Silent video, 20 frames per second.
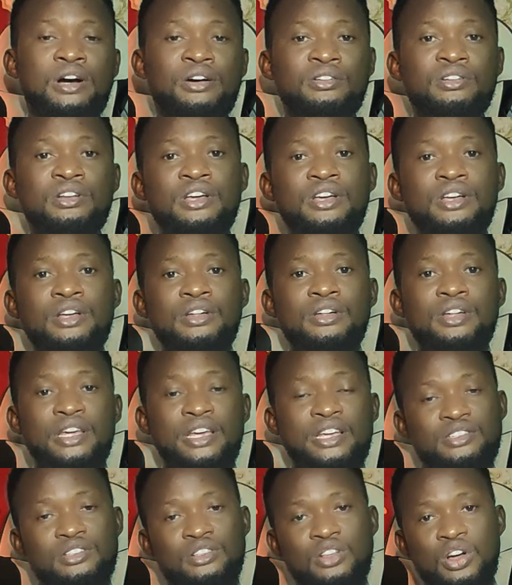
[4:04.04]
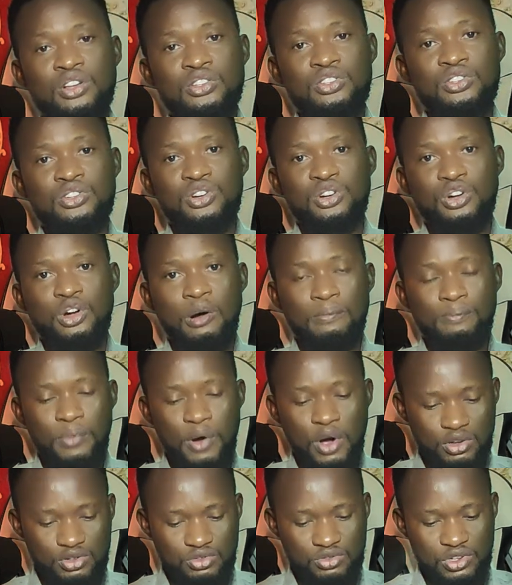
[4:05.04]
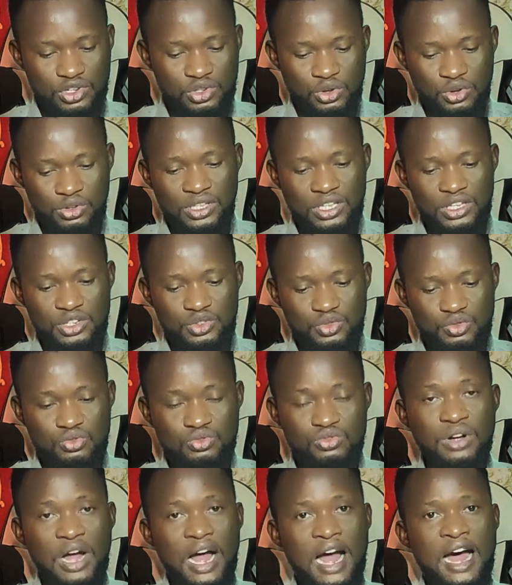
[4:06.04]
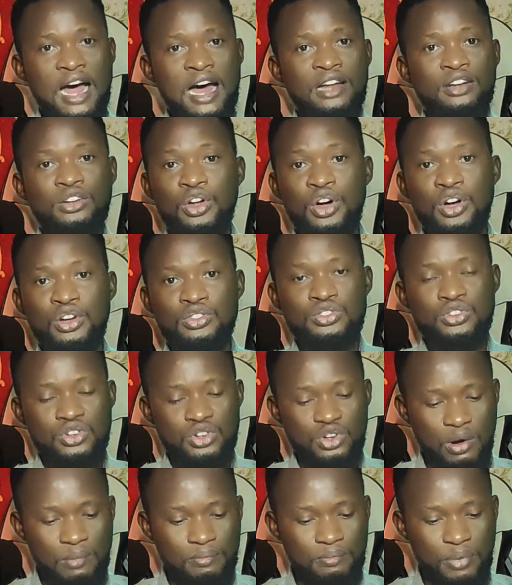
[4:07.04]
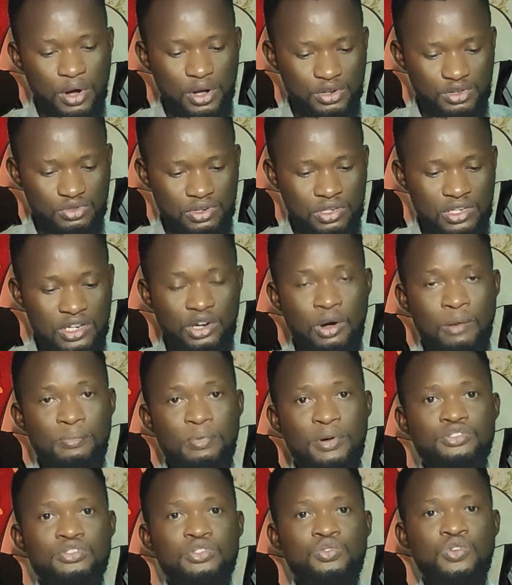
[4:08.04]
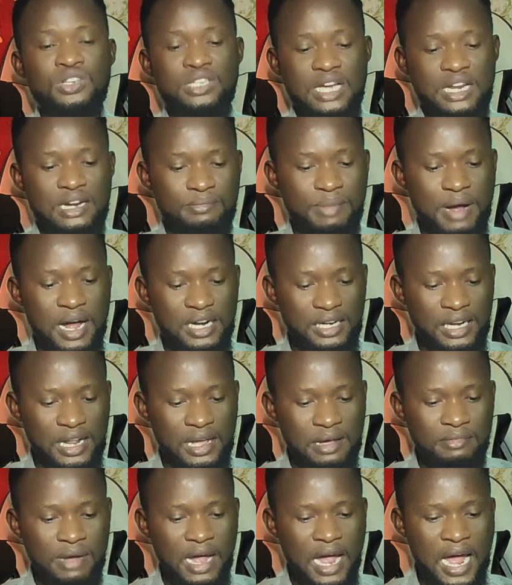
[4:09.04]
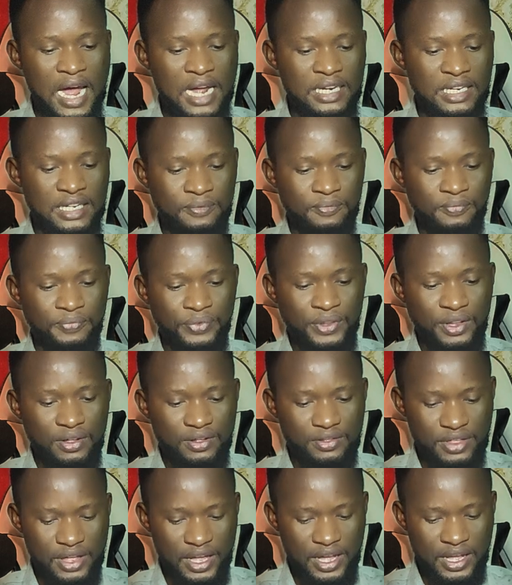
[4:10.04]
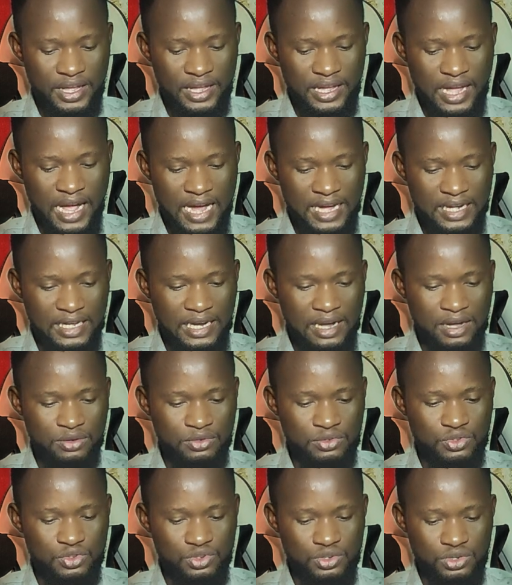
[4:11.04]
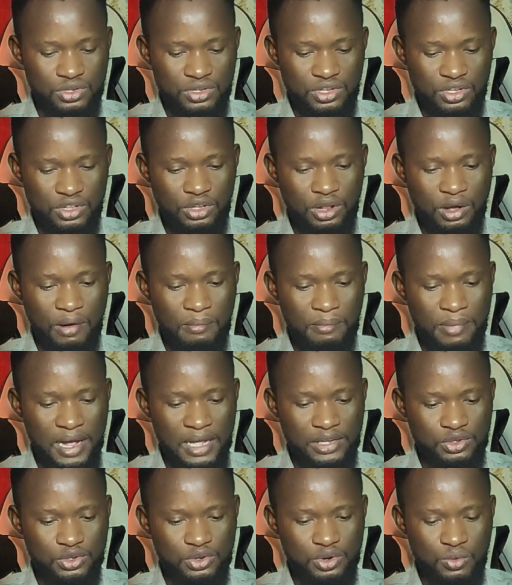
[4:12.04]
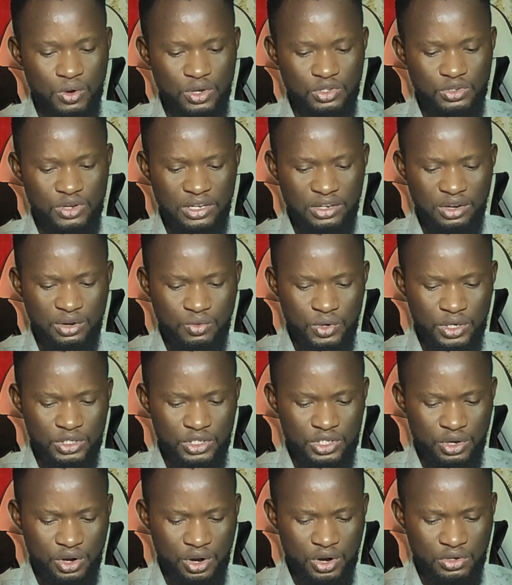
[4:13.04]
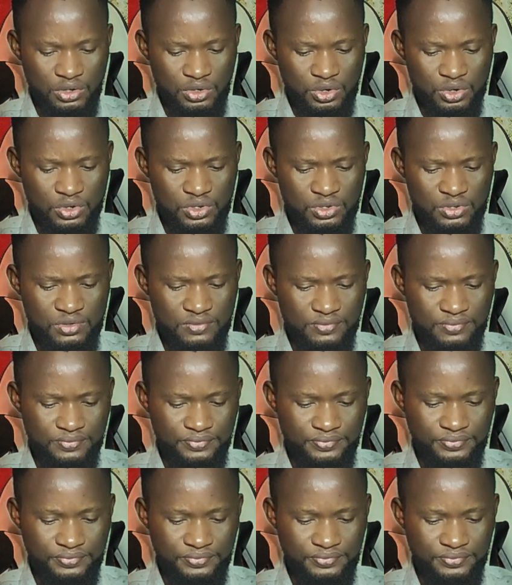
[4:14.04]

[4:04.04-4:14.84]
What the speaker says: well is not compulsory. So these two are not compulsory. The compulsory ones are the bank name and the account number. So once you are done with all those,